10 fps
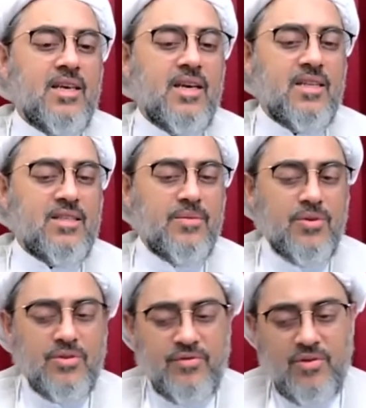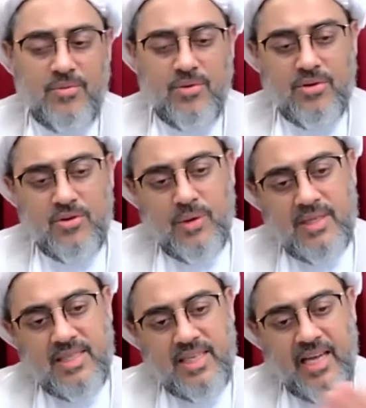It's a beautiful book.
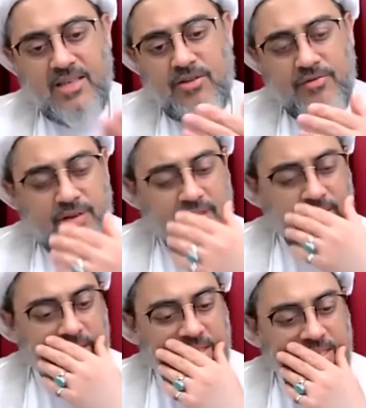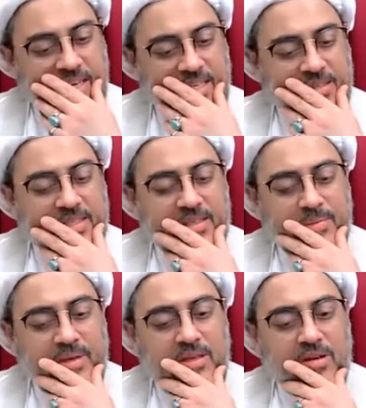Towards the end of it, he has written
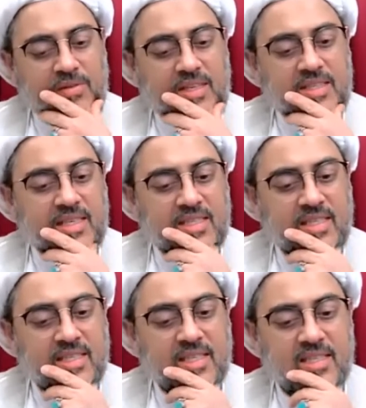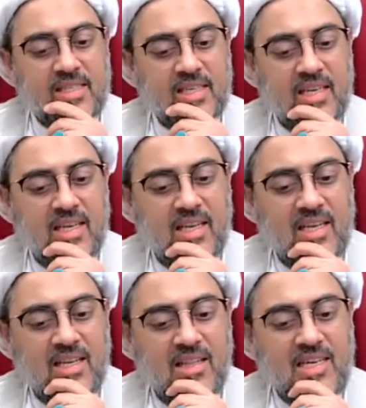many of these incidents
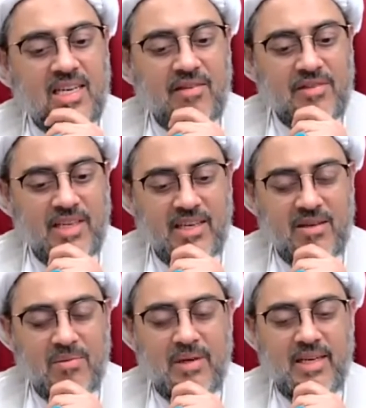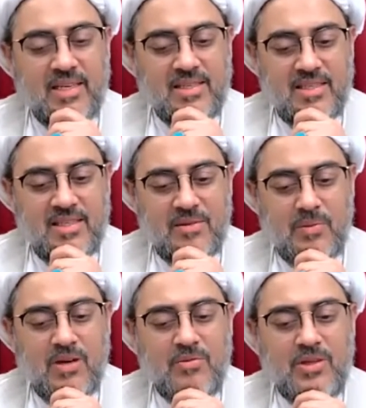that have taken place.
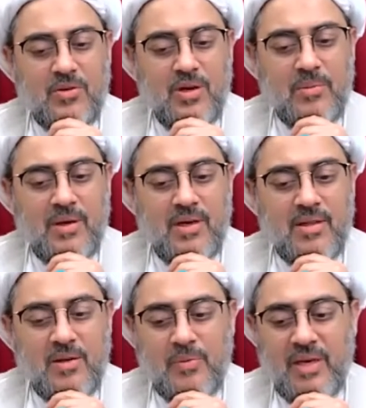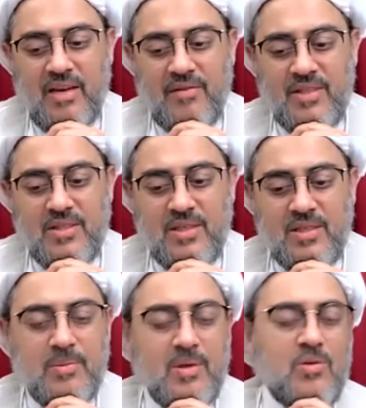One of the ulama that we have is
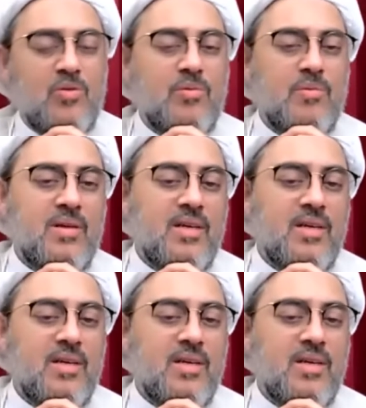his marhum